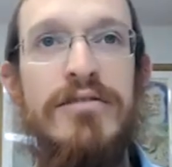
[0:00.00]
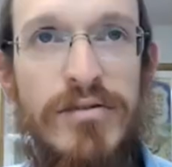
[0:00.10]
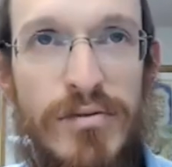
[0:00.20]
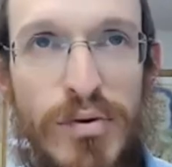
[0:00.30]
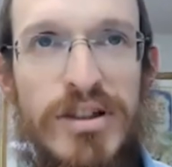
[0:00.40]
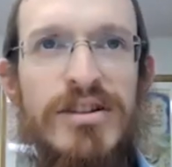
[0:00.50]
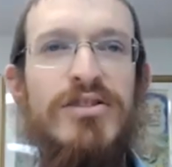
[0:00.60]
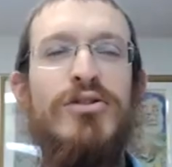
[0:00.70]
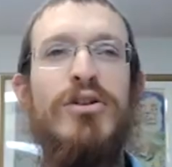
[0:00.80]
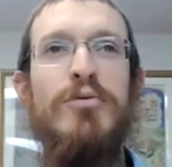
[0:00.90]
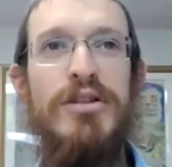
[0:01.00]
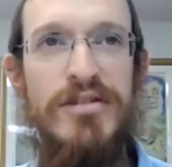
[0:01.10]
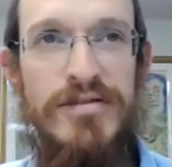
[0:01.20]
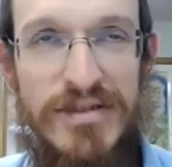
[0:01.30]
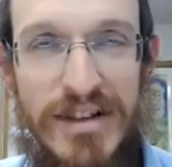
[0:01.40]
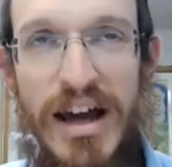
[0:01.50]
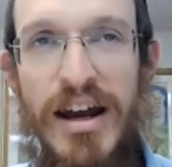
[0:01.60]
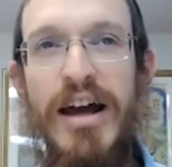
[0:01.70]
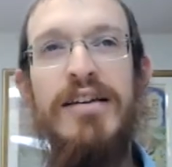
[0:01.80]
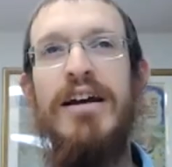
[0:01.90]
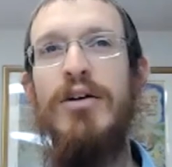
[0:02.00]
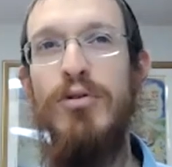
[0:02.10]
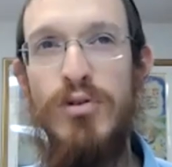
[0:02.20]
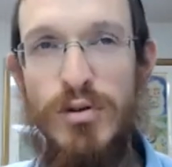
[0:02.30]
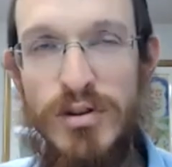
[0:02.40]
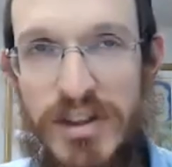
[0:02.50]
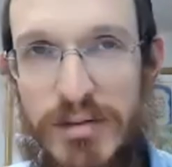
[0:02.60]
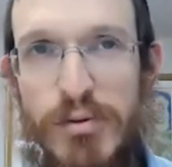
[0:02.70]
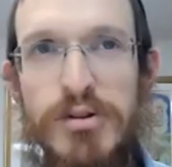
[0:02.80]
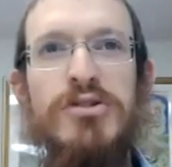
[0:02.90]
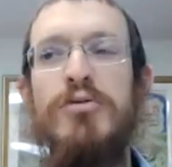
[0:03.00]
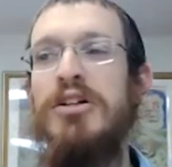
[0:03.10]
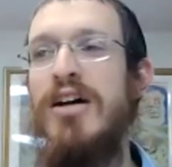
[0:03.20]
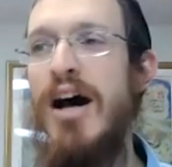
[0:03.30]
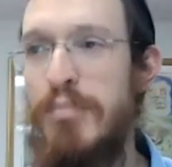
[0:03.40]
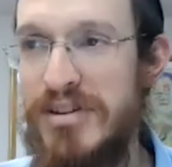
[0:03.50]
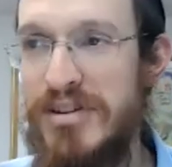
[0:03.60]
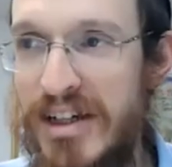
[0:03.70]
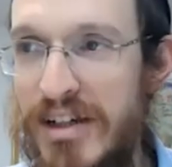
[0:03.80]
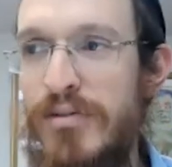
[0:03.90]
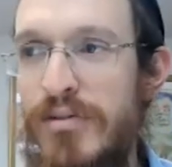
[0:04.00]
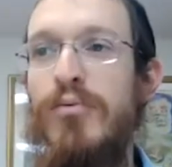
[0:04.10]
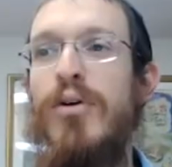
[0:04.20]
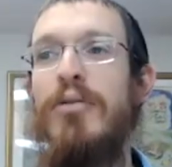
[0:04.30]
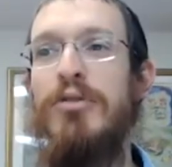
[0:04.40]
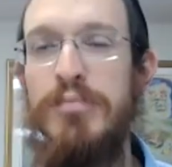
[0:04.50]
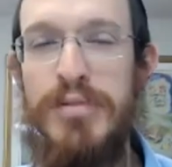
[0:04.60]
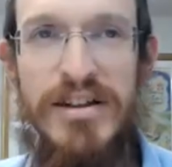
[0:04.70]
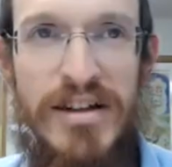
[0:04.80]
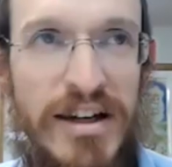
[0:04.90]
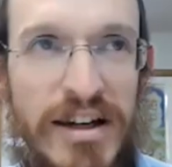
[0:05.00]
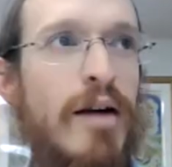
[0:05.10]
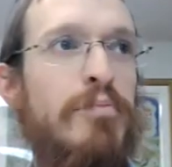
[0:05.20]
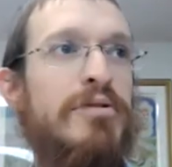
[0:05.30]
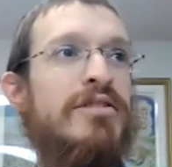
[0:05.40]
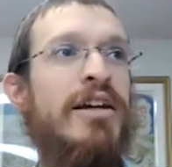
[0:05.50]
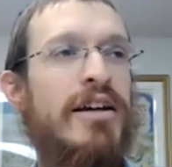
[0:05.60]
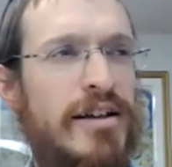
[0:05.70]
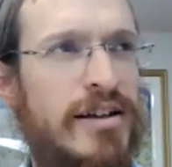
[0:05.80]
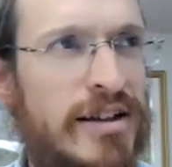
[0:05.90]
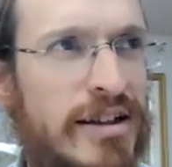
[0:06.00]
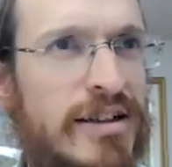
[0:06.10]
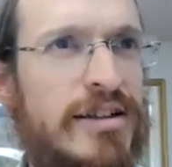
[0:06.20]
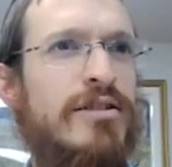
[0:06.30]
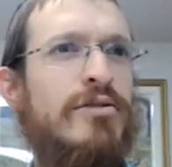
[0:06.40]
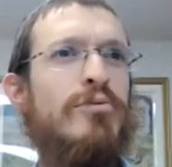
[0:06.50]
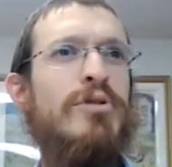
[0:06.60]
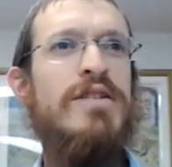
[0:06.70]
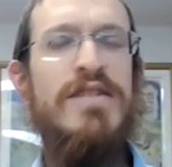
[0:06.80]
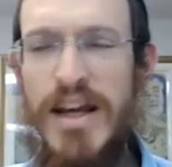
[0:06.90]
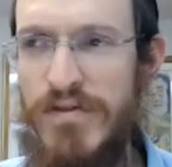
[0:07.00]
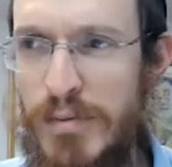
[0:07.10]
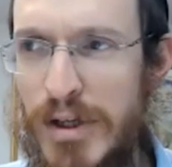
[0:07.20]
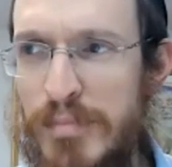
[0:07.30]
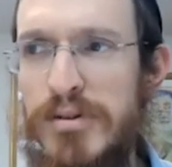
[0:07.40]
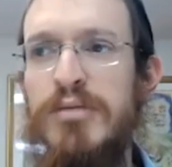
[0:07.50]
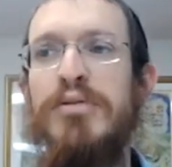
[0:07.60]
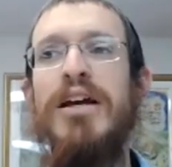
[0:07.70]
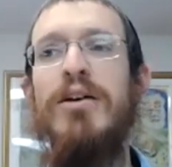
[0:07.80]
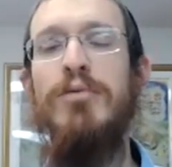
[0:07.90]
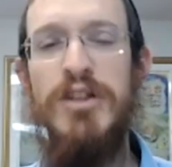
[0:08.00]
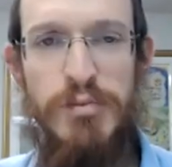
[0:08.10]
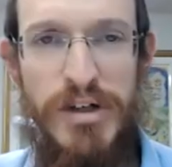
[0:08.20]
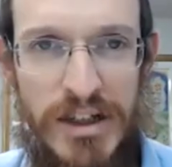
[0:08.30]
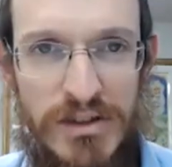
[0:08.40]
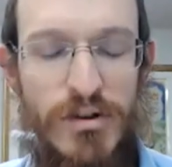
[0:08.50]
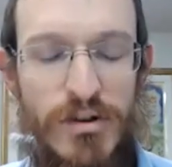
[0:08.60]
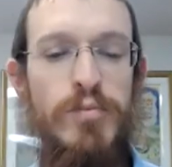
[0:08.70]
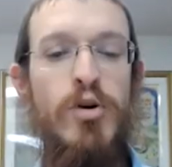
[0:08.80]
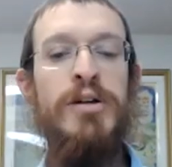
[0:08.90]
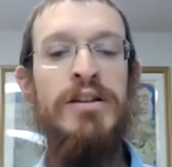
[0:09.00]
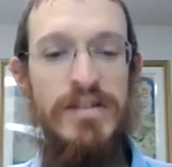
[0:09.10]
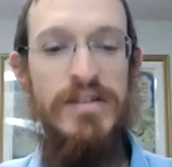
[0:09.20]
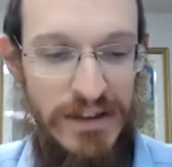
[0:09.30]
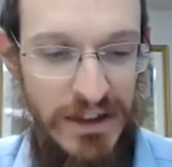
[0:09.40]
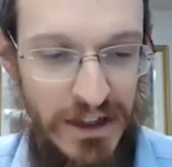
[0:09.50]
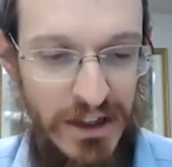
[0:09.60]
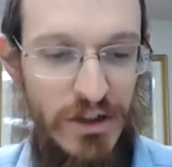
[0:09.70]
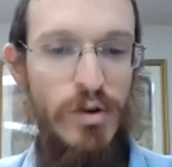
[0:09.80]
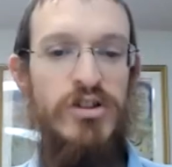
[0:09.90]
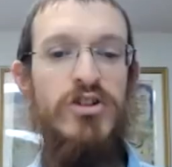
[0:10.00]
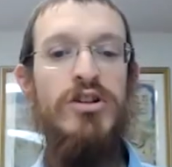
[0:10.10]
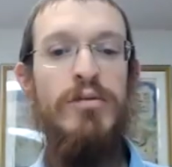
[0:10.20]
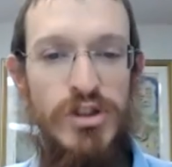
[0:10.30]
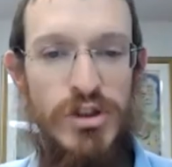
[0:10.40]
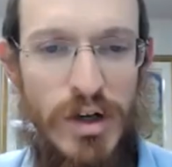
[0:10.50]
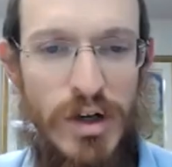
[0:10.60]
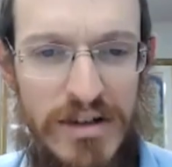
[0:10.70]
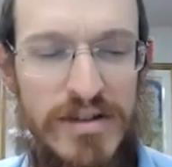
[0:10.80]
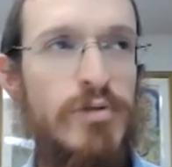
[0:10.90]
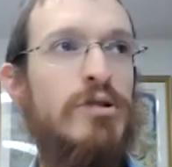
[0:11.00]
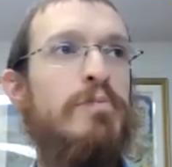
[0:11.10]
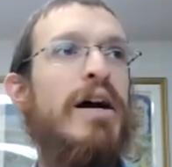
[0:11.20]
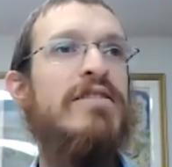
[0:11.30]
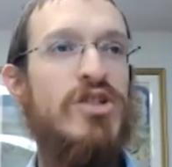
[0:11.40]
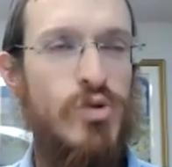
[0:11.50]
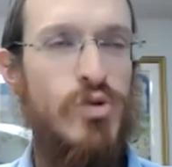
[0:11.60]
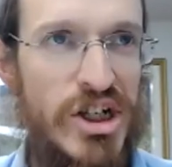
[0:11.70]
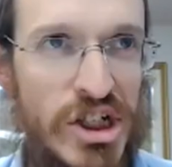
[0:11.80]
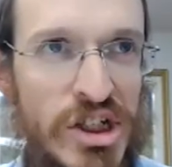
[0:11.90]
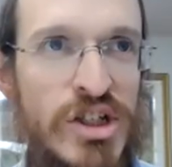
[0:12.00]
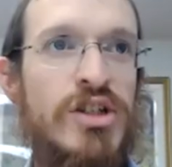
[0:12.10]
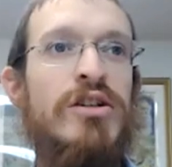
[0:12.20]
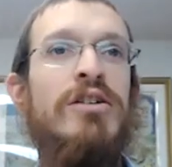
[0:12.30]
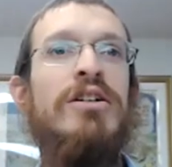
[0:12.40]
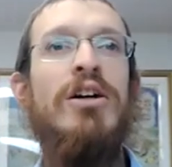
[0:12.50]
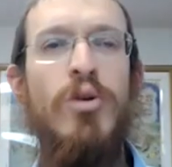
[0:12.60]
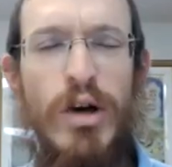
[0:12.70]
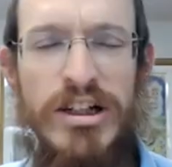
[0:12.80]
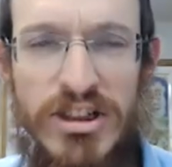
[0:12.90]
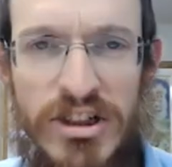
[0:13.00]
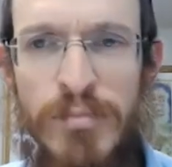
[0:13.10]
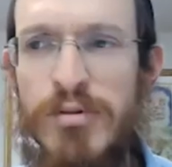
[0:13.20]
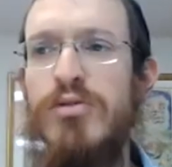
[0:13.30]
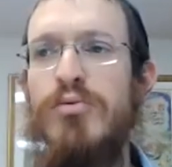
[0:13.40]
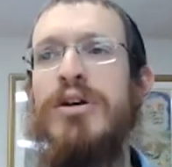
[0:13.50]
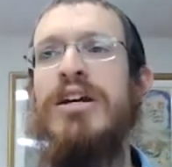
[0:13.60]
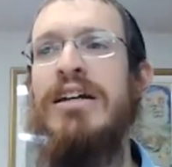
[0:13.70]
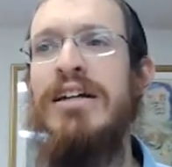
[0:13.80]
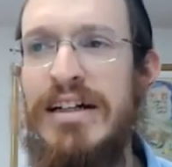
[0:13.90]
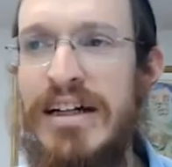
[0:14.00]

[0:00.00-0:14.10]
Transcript: what's the story with and I think I wrote gold snake, but what's the story with a copper snake? Why would it be that a copper snake would save the people in the plague? We'll explain that story in a moment. Question number 2, how to deal with bad situations. Question number 3,